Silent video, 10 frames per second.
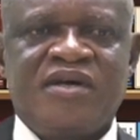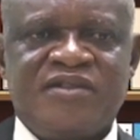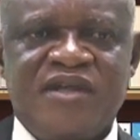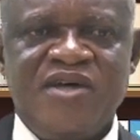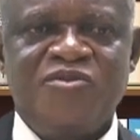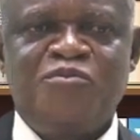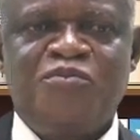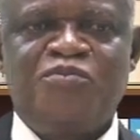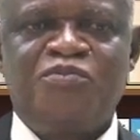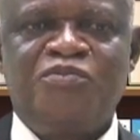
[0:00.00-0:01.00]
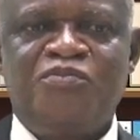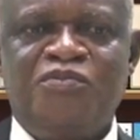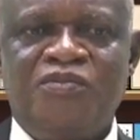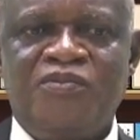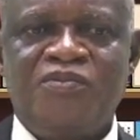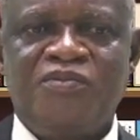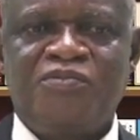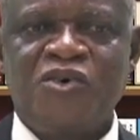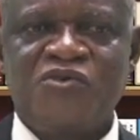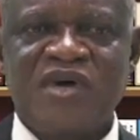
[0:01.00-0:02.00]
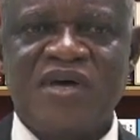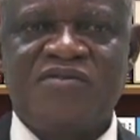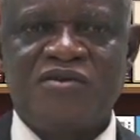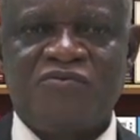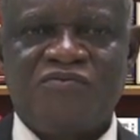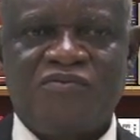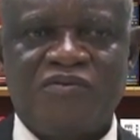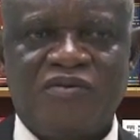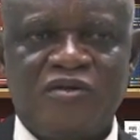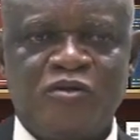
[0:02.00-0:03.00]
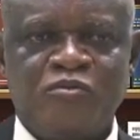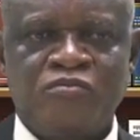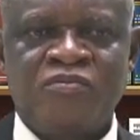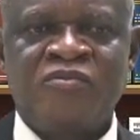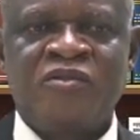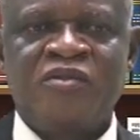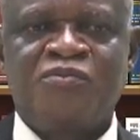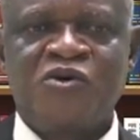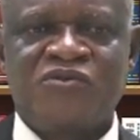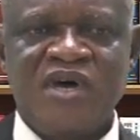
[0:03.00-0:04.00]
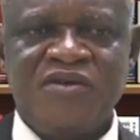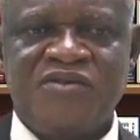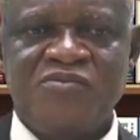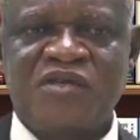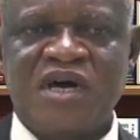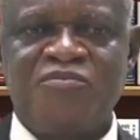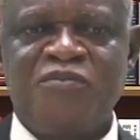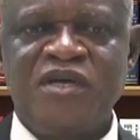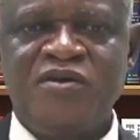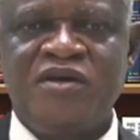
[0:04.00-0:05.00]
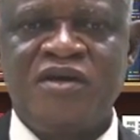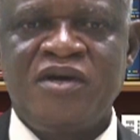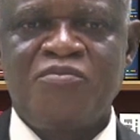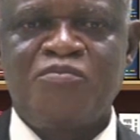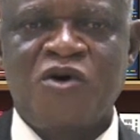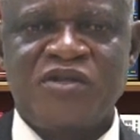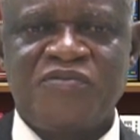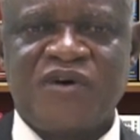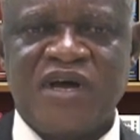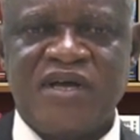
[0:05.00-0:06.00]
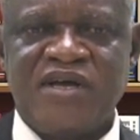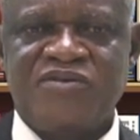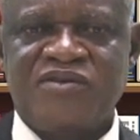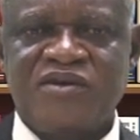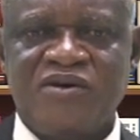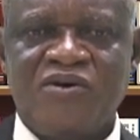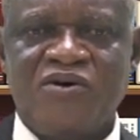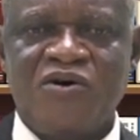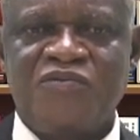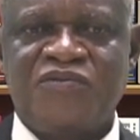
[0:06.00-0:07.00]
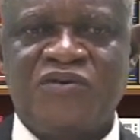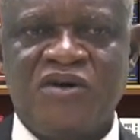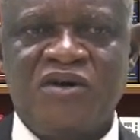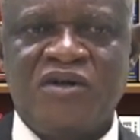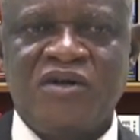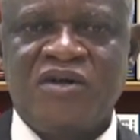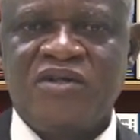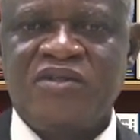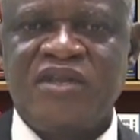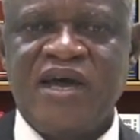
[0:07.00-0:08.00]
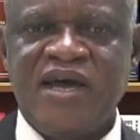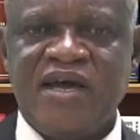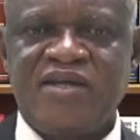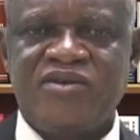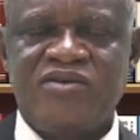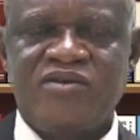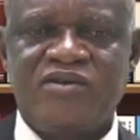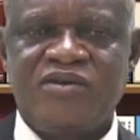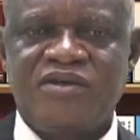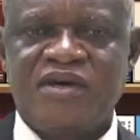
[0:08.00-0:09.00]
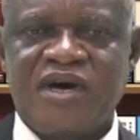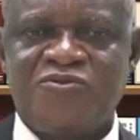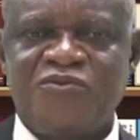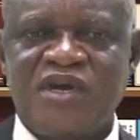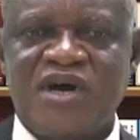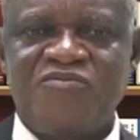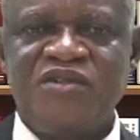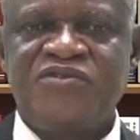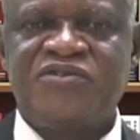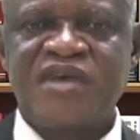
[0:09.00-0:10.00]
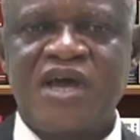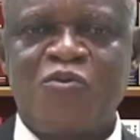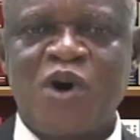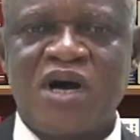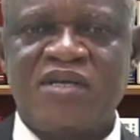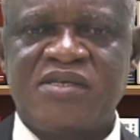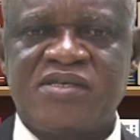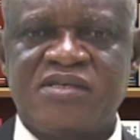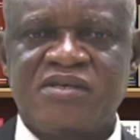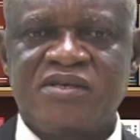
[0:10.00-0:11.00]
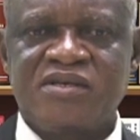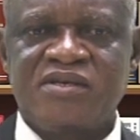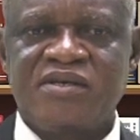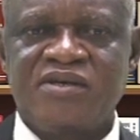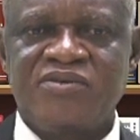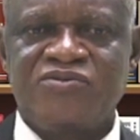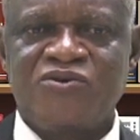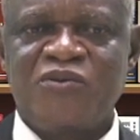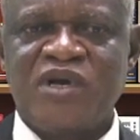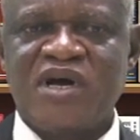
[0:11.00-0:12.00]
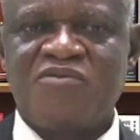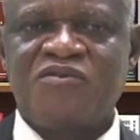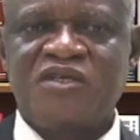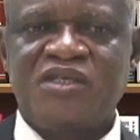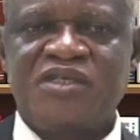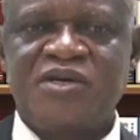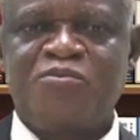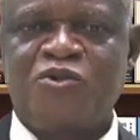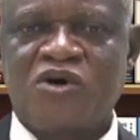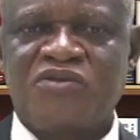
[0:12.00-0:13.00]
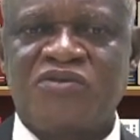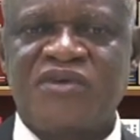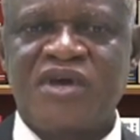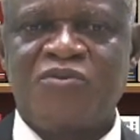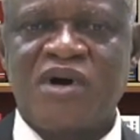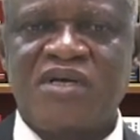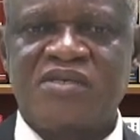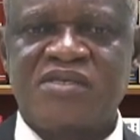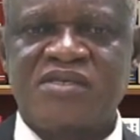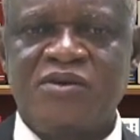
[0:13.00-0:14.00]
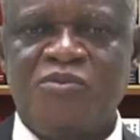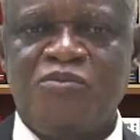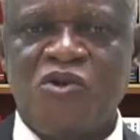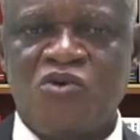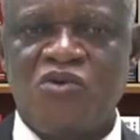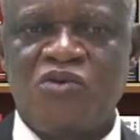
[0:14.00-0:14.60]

Then possessive. Possessives can be modifiers of the head, as we have in Sewa's. So we have, she brought Sewa's book.